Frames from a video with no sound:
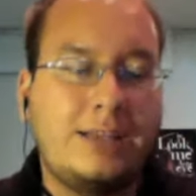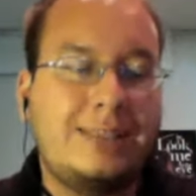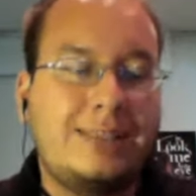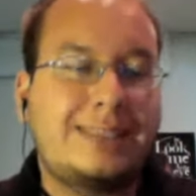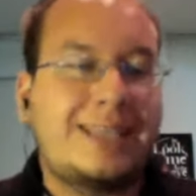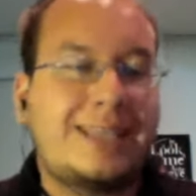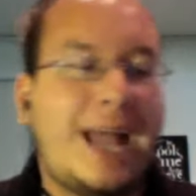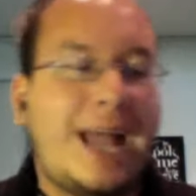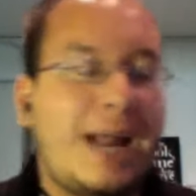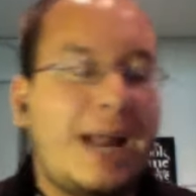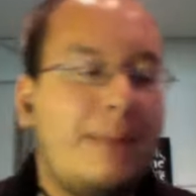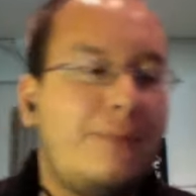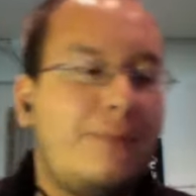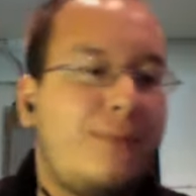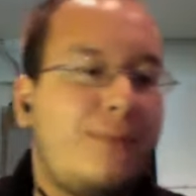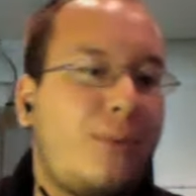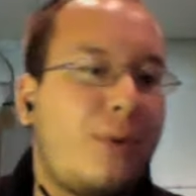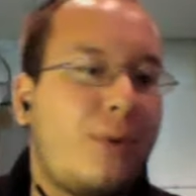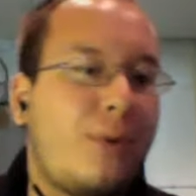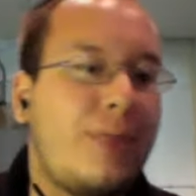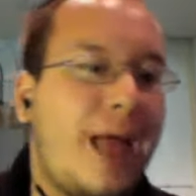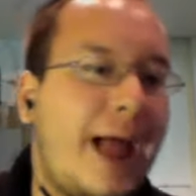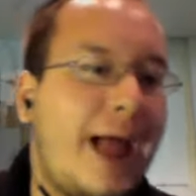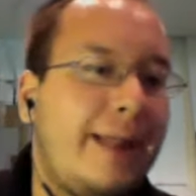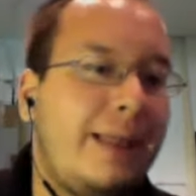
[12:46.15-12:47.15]
Uh, you can sign
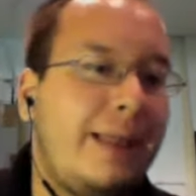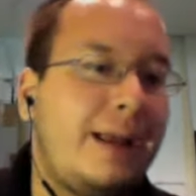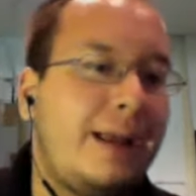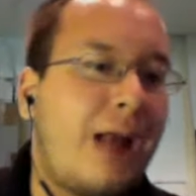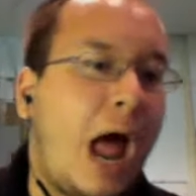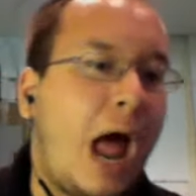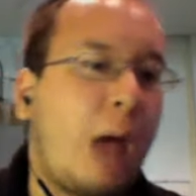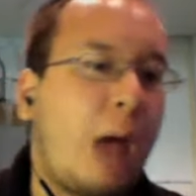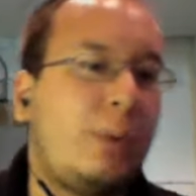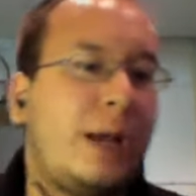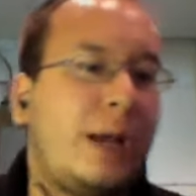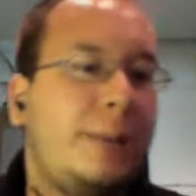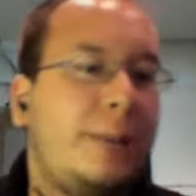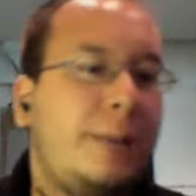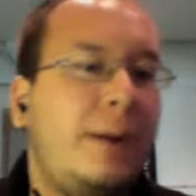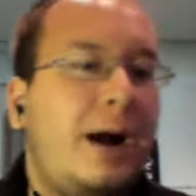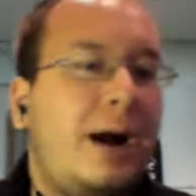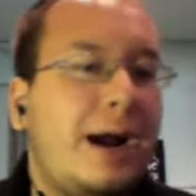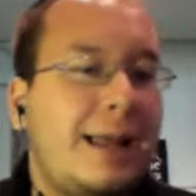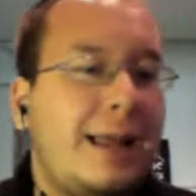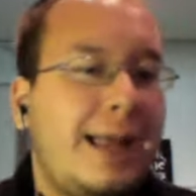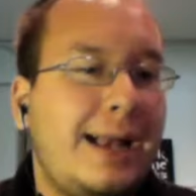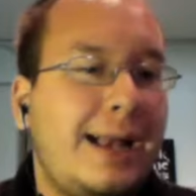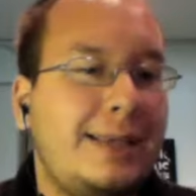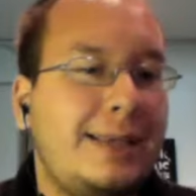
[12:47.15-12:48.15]
up for that at
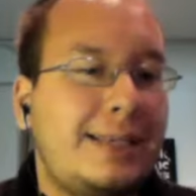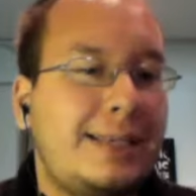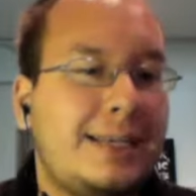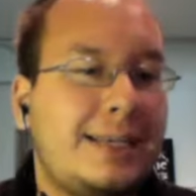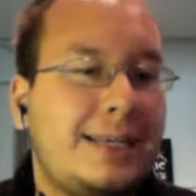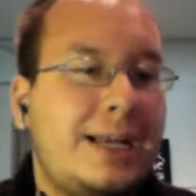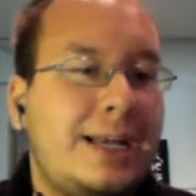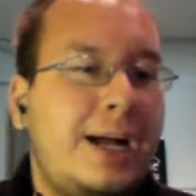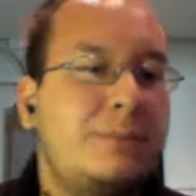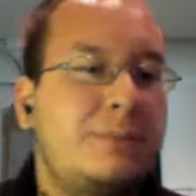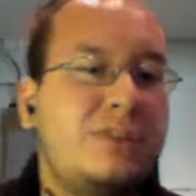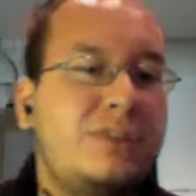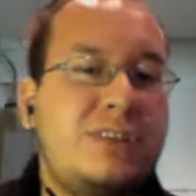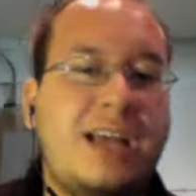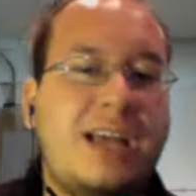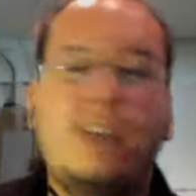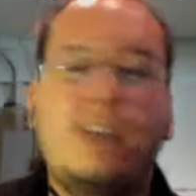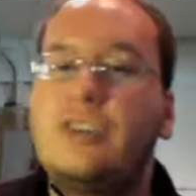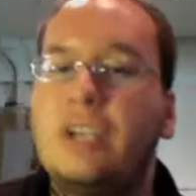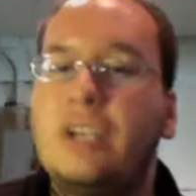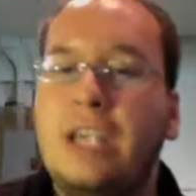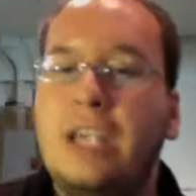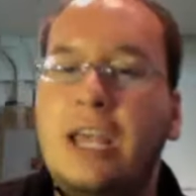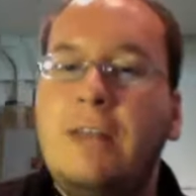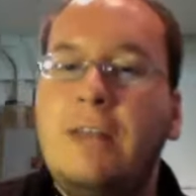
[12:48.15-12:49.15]
iwakepodcast.com
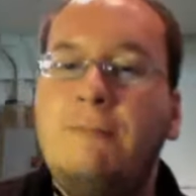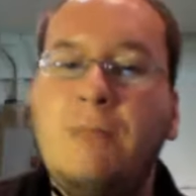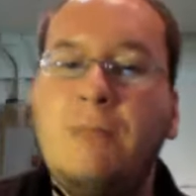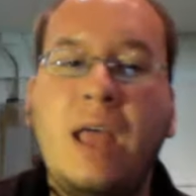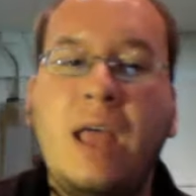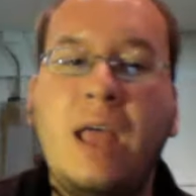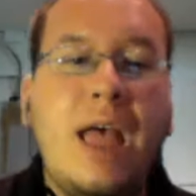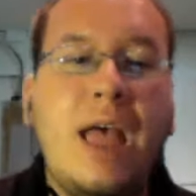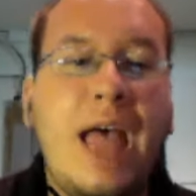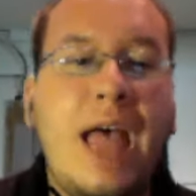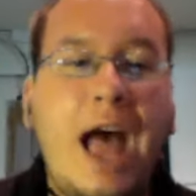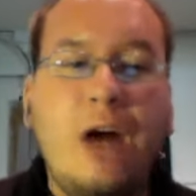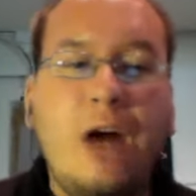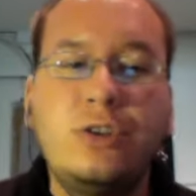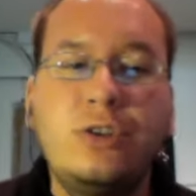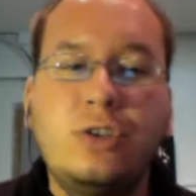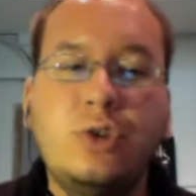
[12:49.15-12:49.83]
slash again.